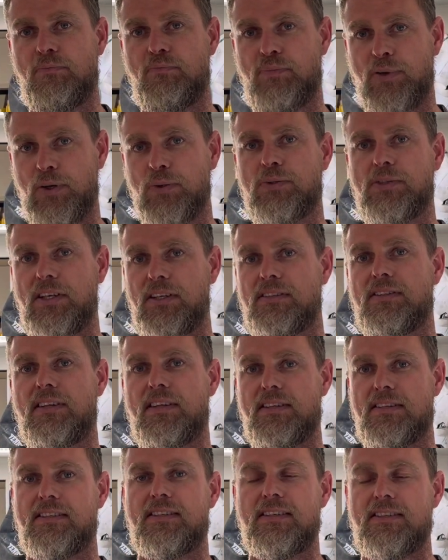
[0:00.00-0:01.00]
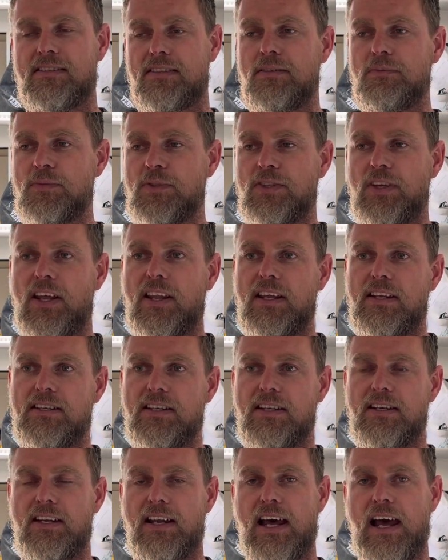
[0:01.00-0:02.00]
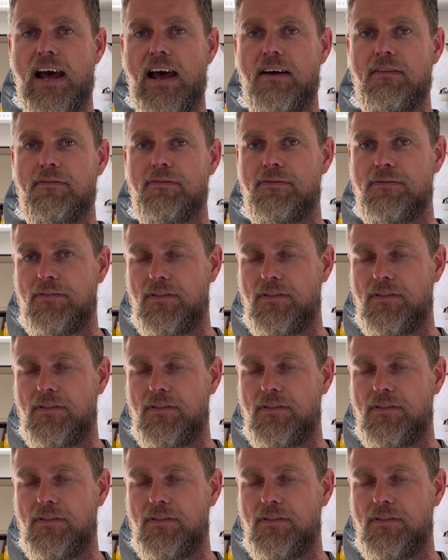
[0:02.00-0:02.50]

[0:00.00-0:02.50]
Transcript: built into this system, so they didn't have